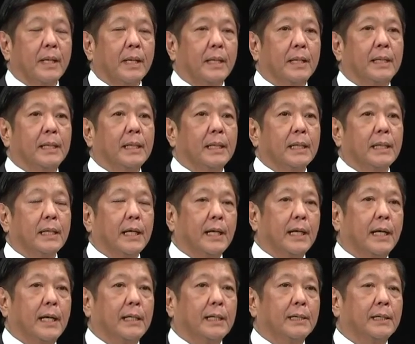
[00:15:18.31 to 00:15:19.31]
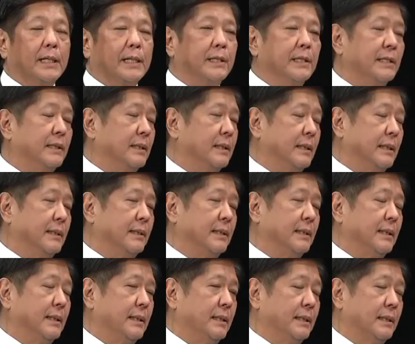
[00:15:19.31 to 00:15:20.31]
Uh, I, in,
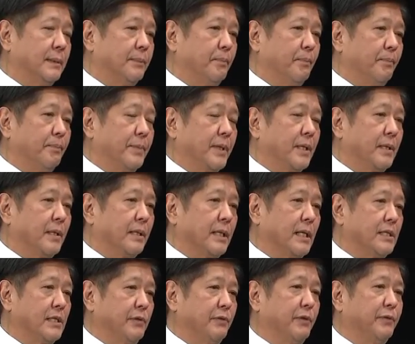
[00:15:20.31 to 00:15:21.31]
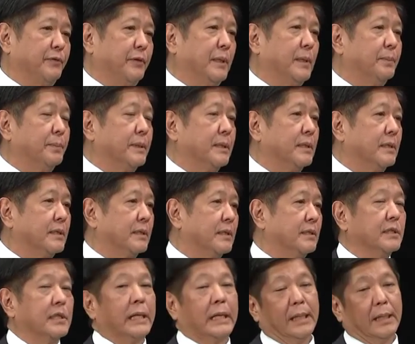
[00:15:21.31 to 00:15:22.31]
in, um, in the case of the Philippines,
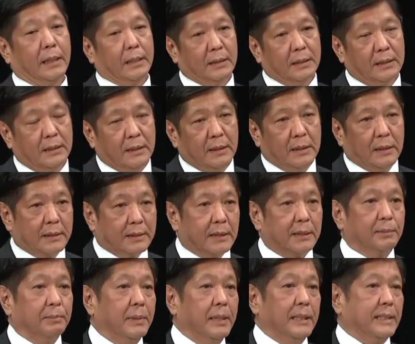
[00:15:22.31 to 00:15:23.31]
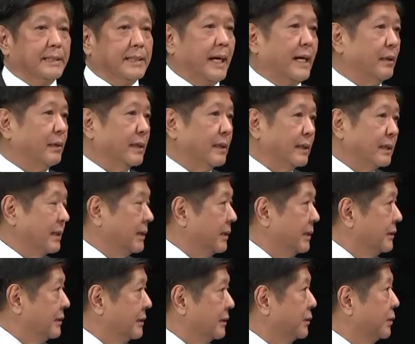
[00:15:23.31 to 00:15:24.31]
it's clear that militarily
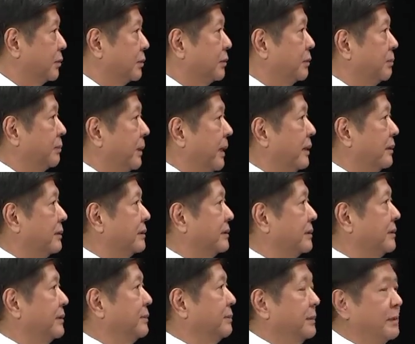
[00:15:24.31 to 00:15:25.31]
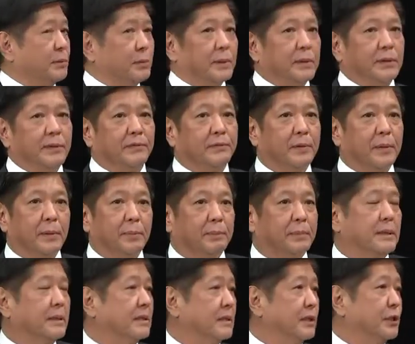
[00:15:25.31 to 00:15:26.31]
there is no comparison between the
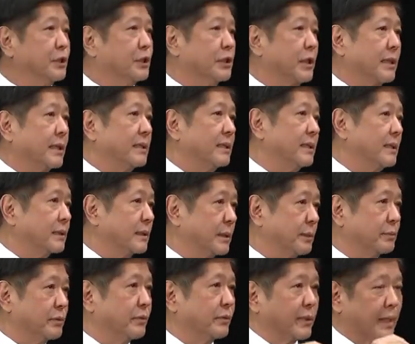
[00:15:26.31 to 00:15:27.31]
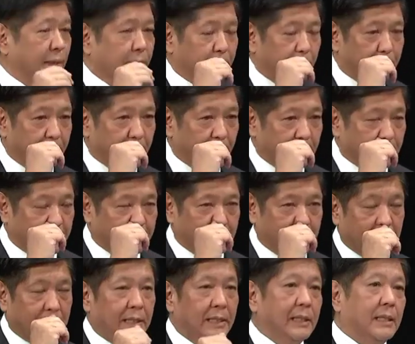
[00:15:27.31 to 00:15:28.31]
Philippines and China in terms of
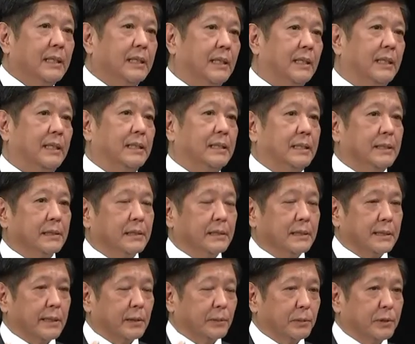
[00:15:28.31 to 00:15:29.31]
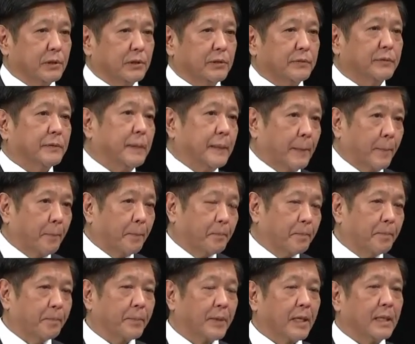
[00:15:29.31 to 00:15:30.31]
capability, uh, in terms of, um,
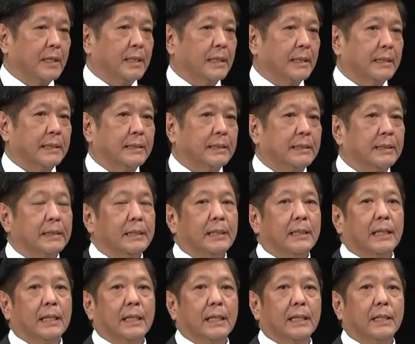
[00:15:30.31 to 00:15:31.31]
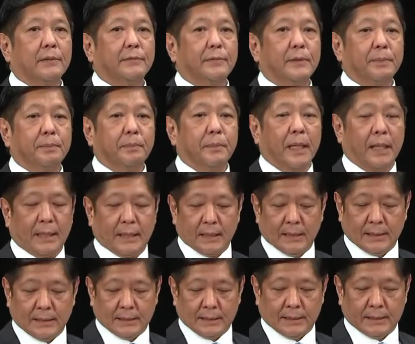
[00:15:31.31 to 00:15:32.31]
uh, of
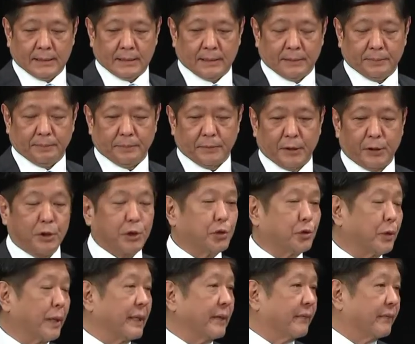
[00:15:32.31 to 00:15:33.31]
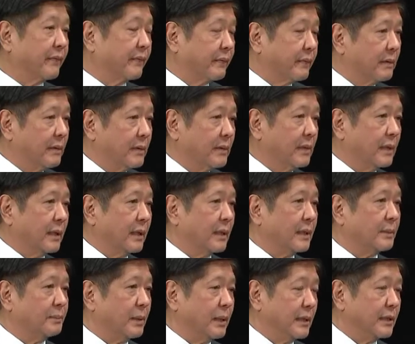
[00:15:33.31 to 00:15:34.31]
uh, strength,
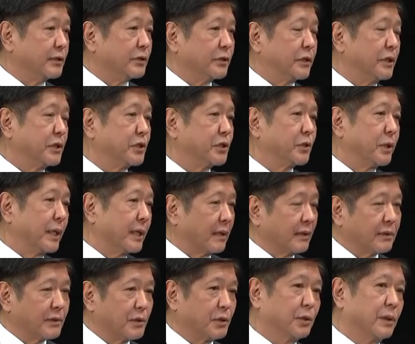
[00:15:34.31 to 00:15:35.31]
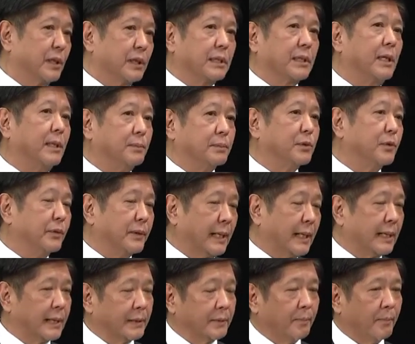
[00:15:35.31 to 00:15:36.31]
uh, military strength, should it come to
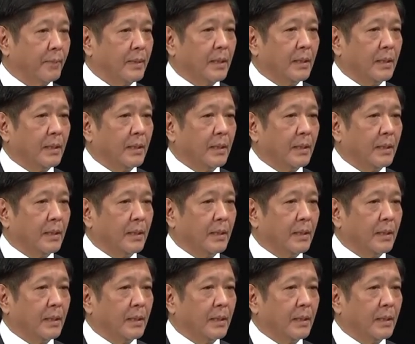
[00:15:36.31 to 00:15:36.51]
that.